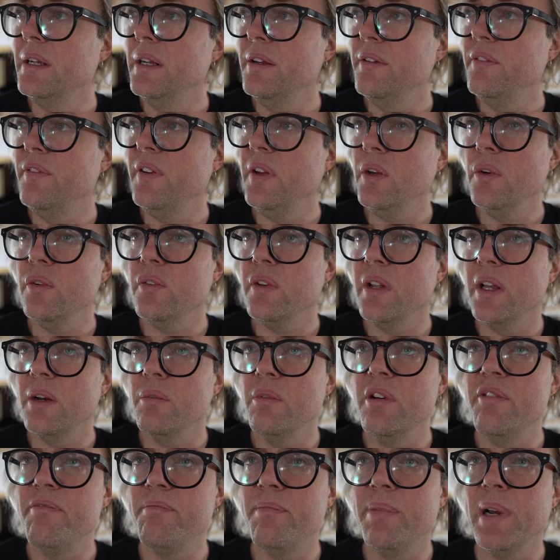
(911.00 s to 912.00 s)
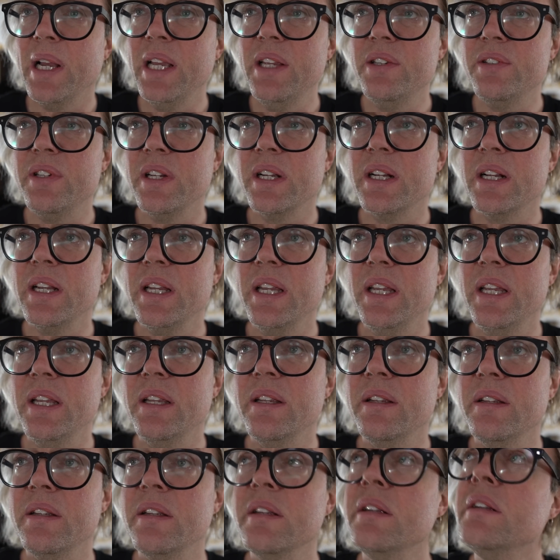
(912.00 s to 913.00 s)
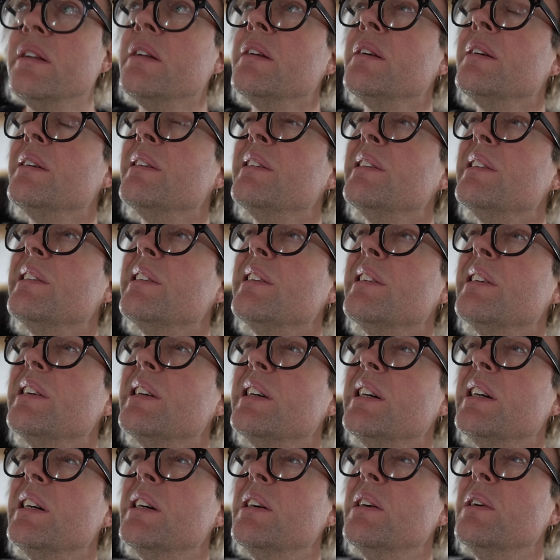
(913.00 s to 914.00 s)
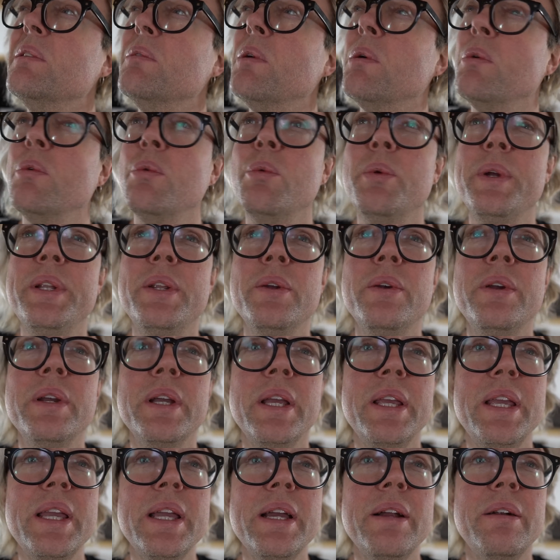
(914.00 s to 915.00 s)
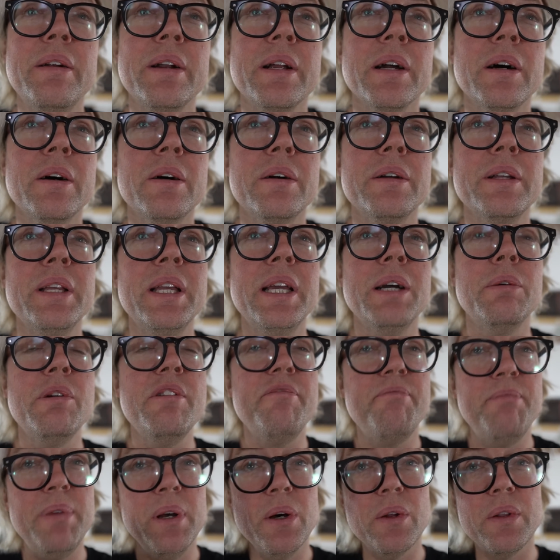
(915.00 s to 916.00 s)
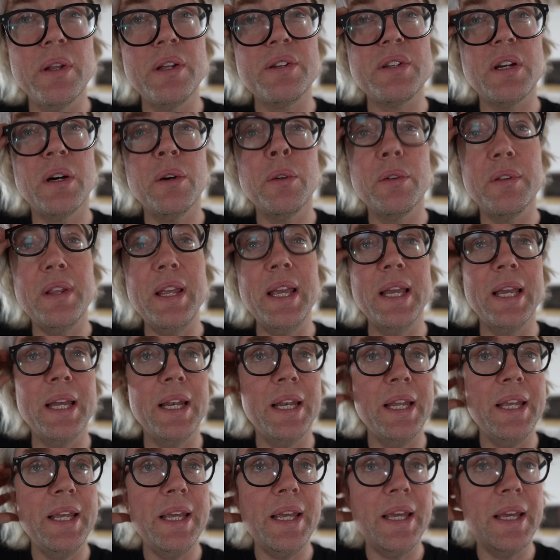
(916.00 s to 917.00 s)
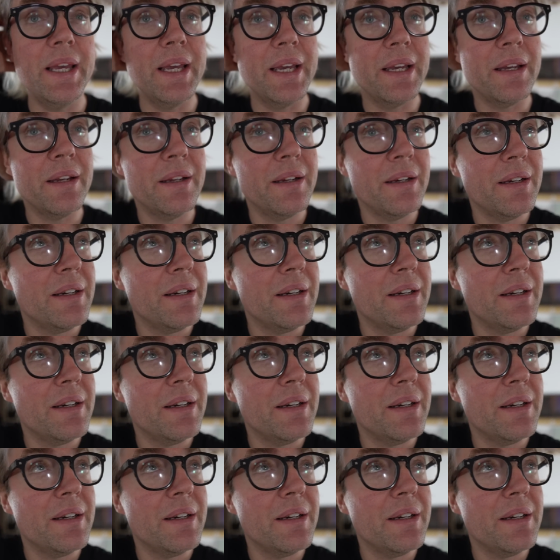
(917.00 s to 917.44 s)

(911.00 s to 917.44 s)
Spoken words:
Feels like we've basically, what were we doing a year ago? Yeah, we've built this whole thing in a year.